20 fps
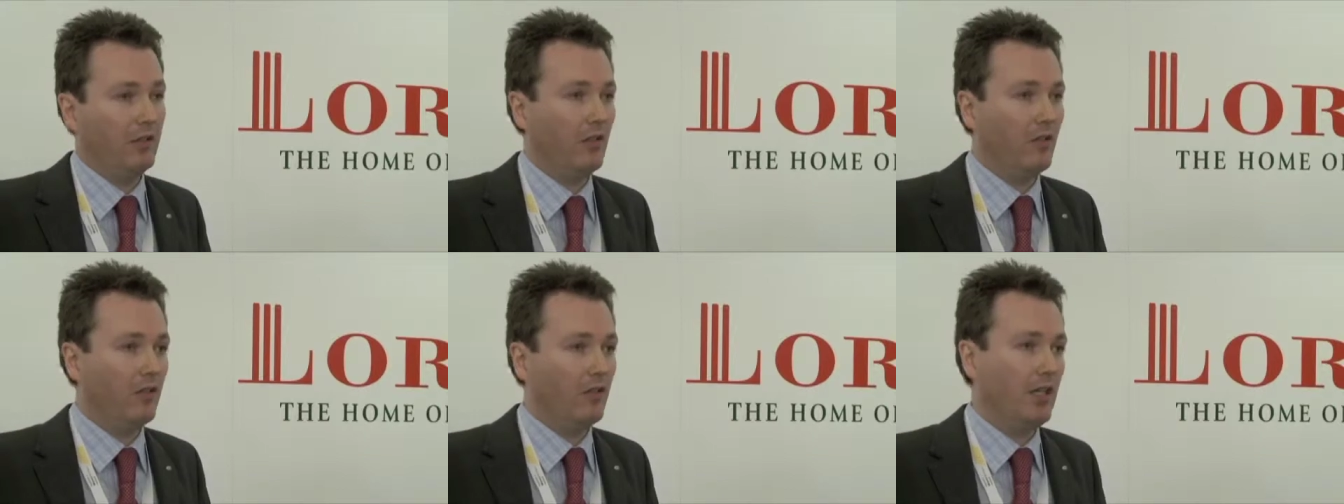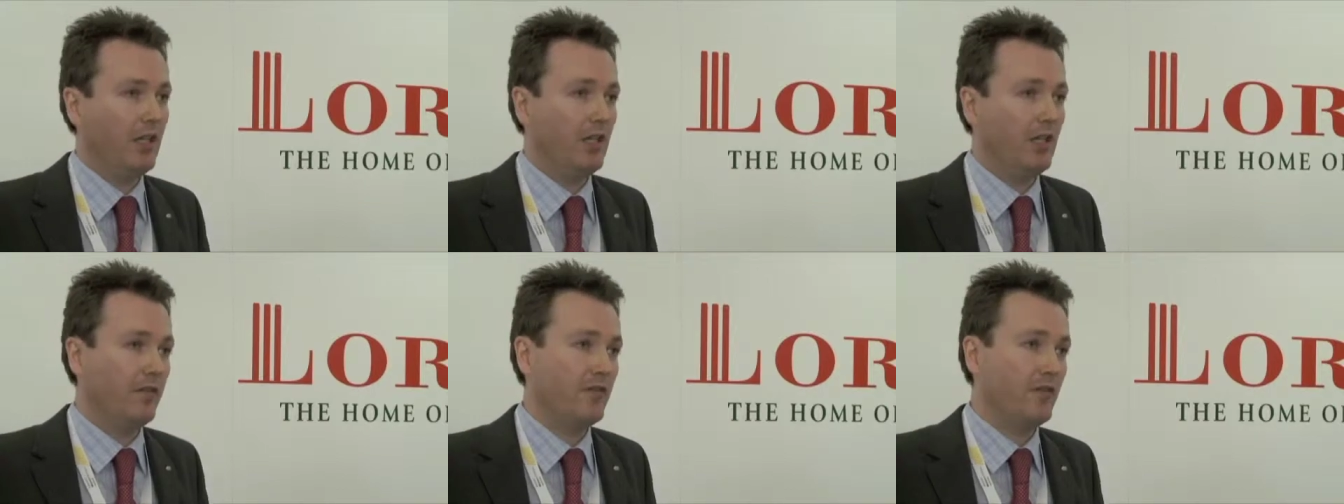
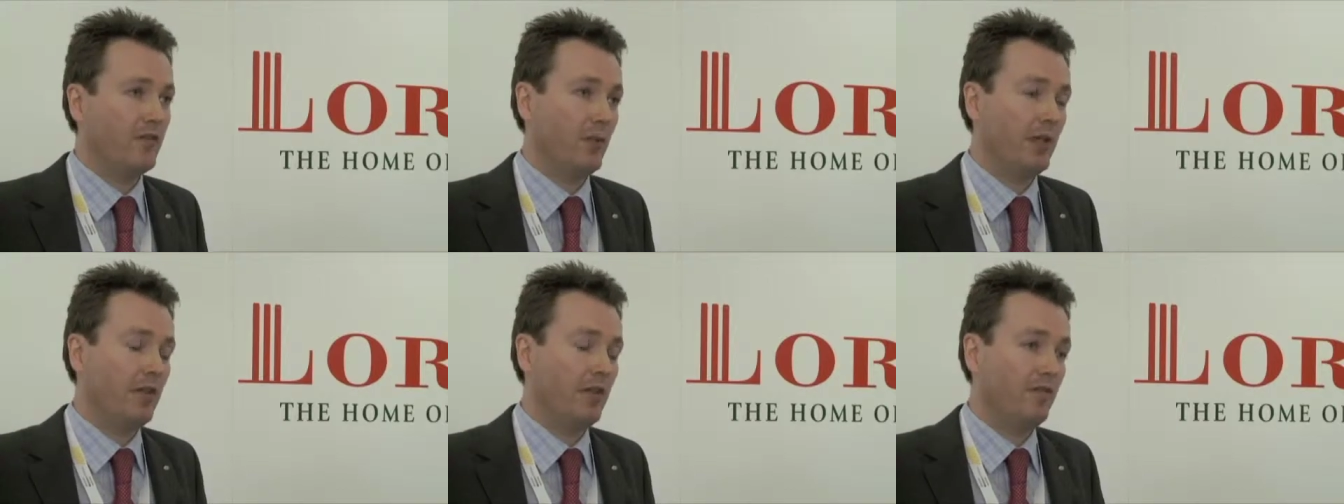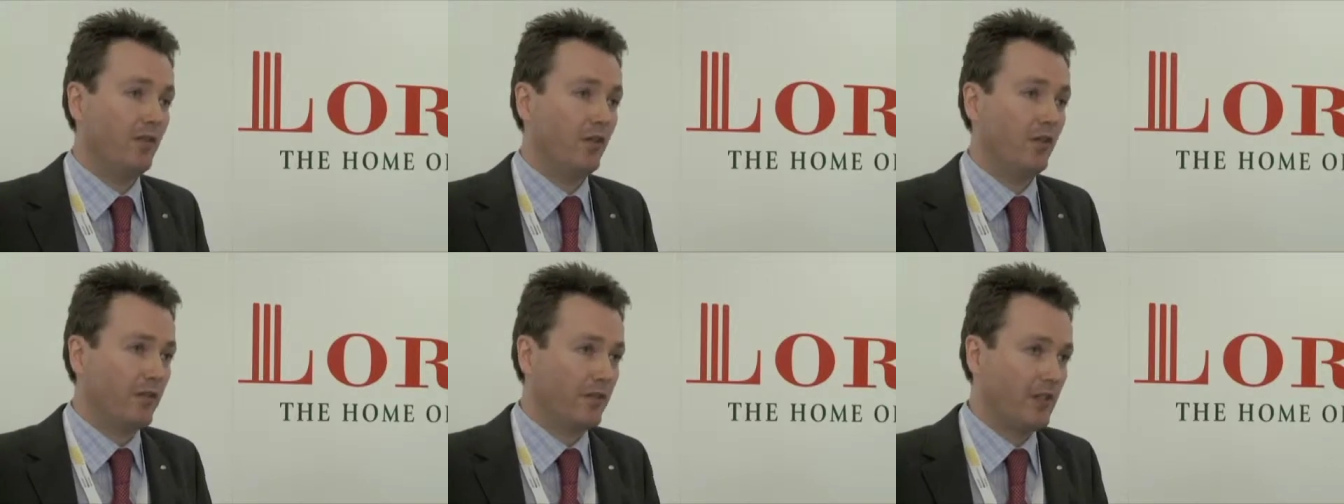unlucky enough to be
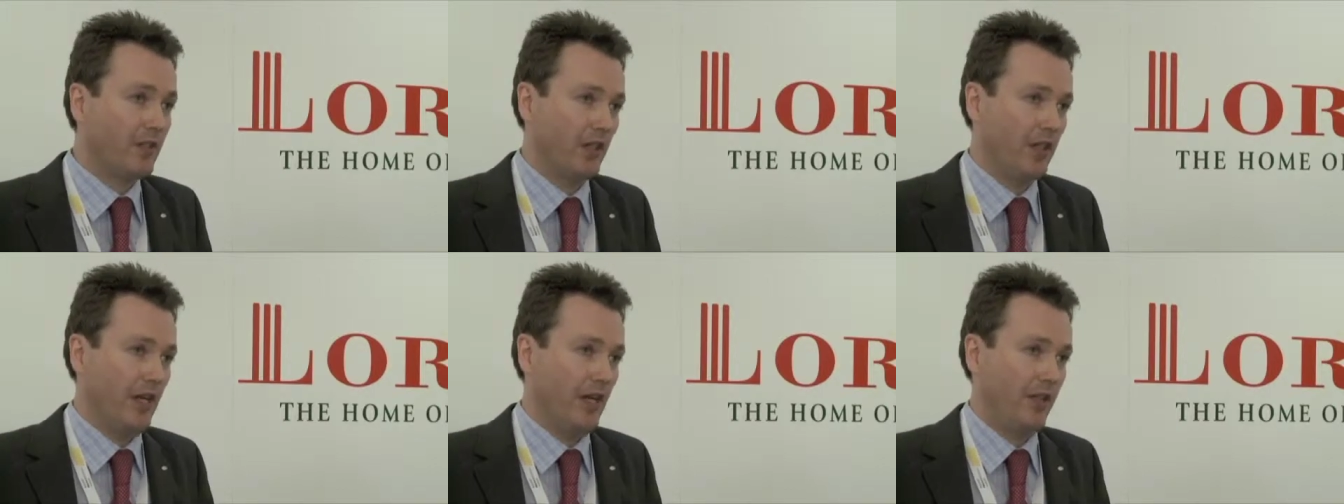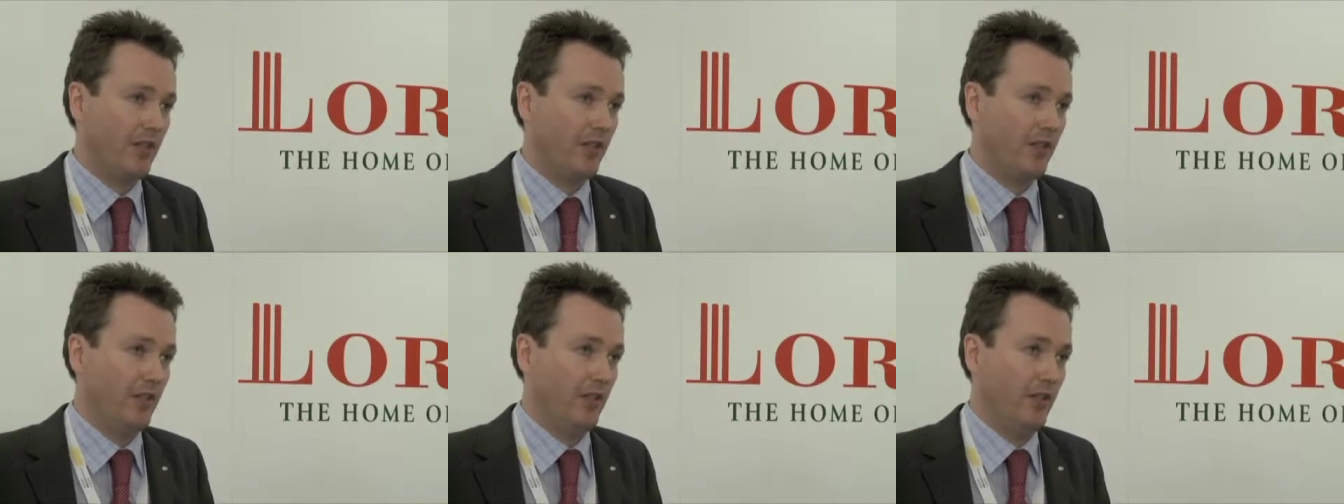involved in an
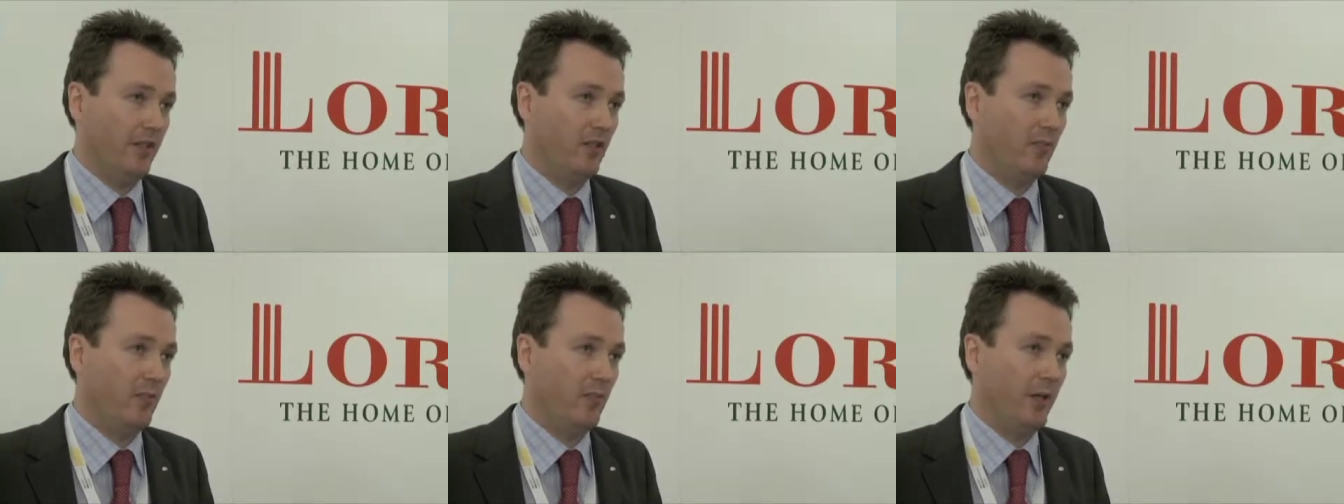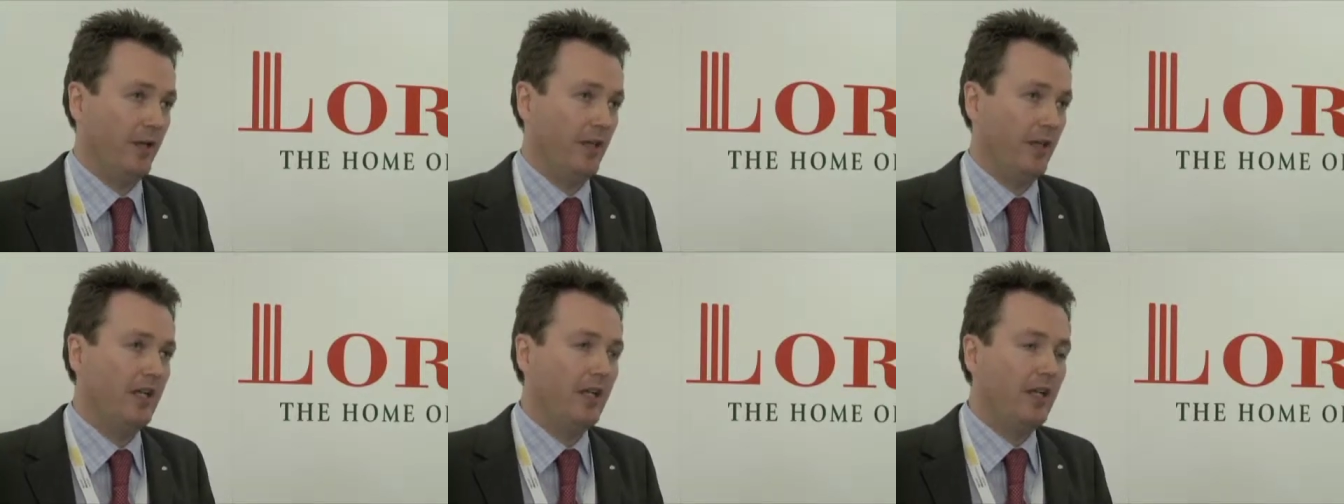accident
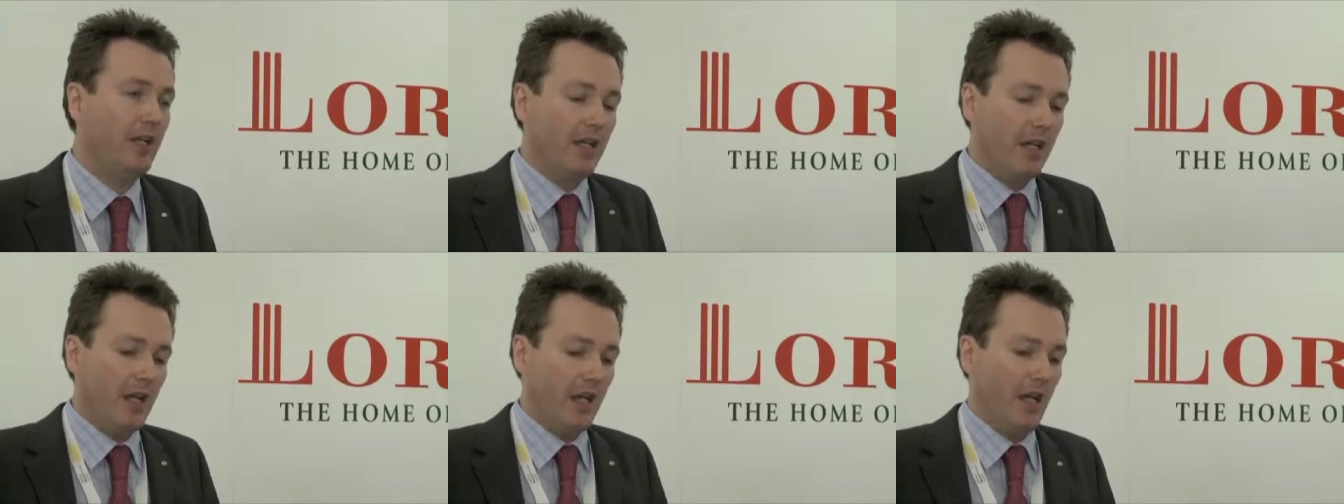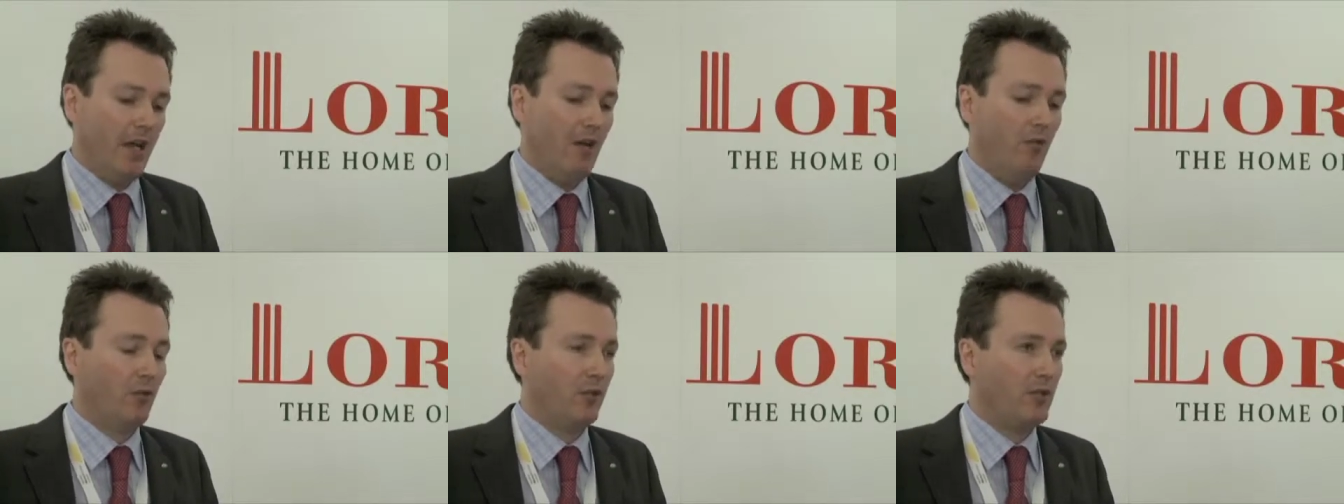by uh,